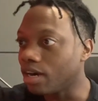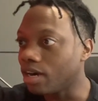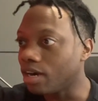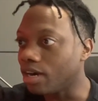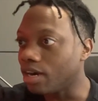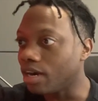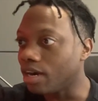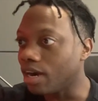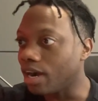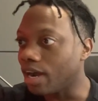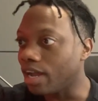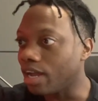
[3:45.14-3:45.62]

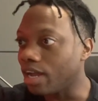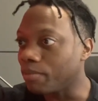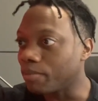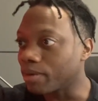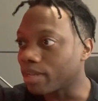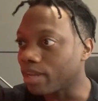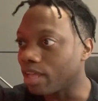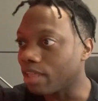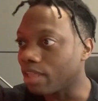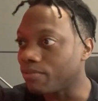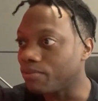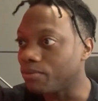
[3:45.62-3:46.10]
I am a
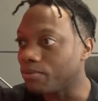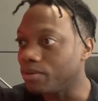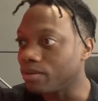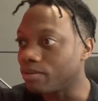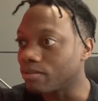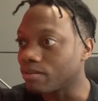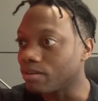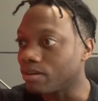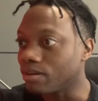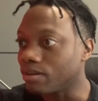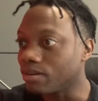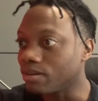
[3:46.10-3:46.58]
California
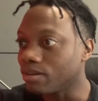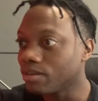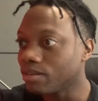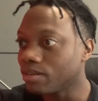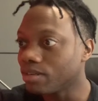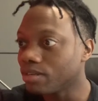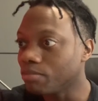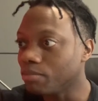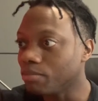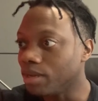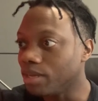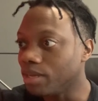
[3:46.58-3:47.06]
roll,
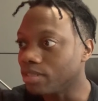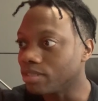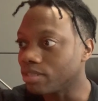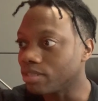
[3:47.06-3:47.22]
basically.